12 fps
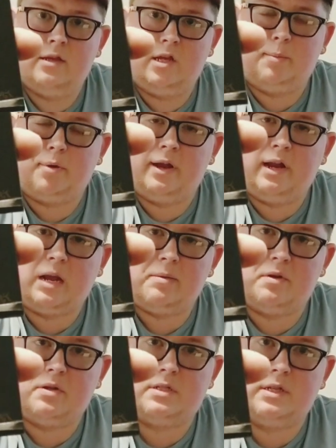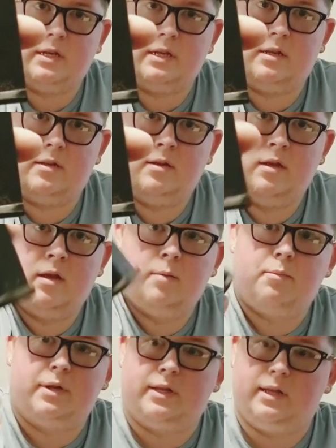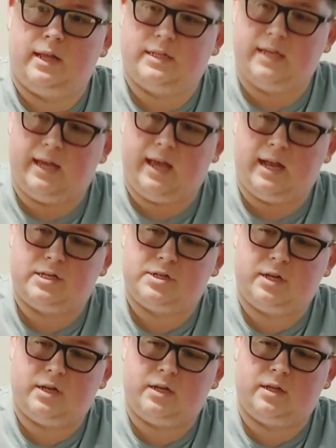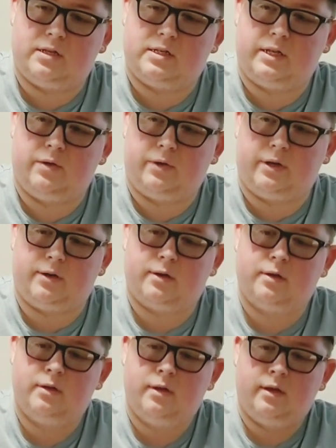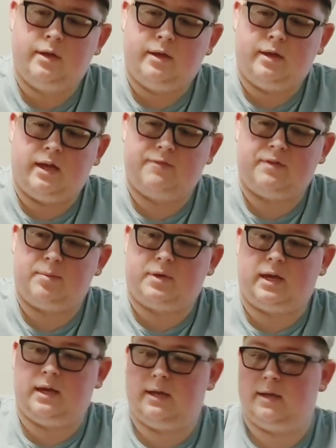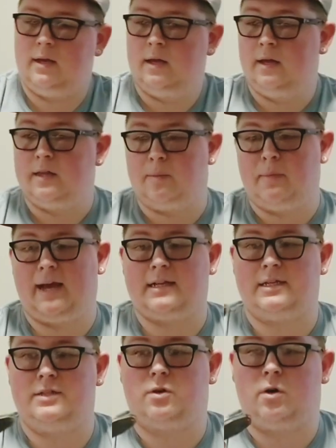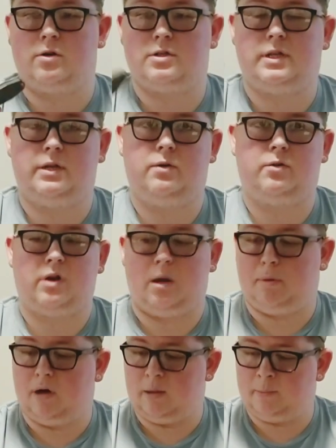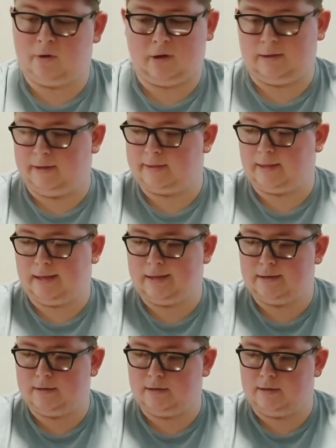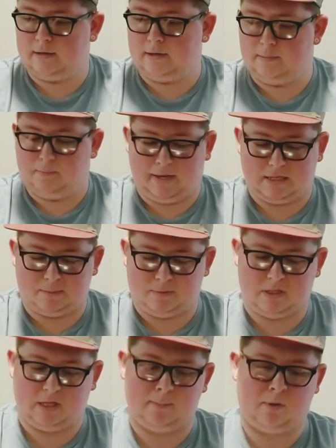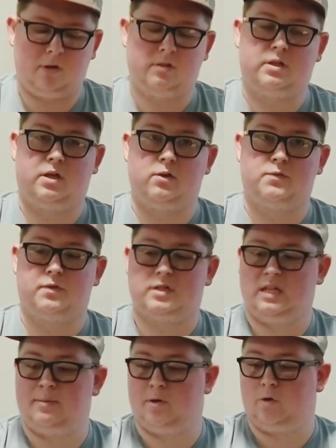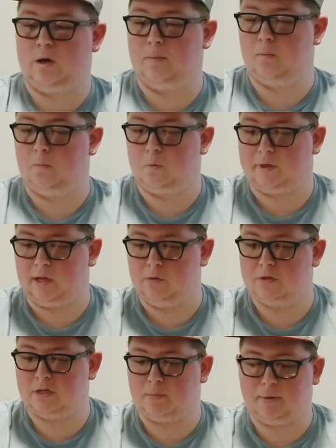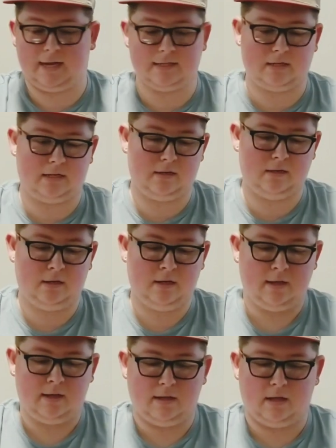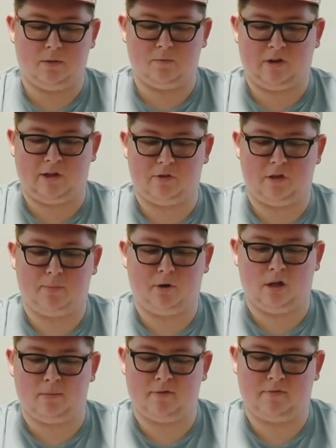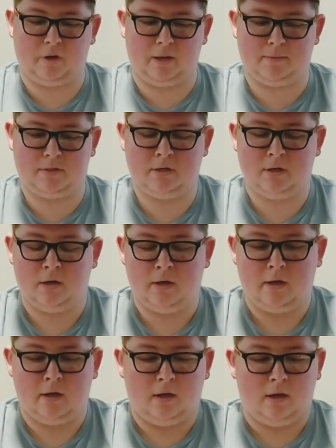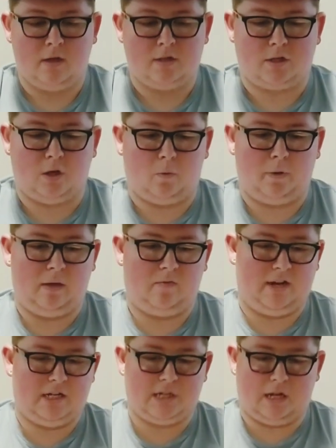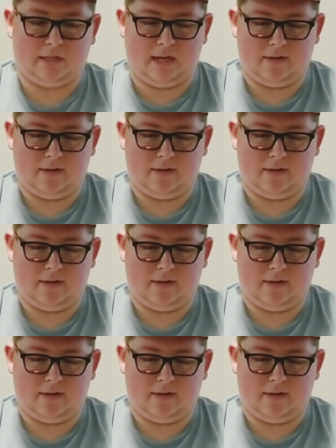You're probably not going to be able to see it, but it's etched into the steel here, FMK. The magazines are steel, they're not polymer. I like that. Makes them slimmer, goes for a slimmer grip without losing capacity, rather than the polymer frames. So we reached out to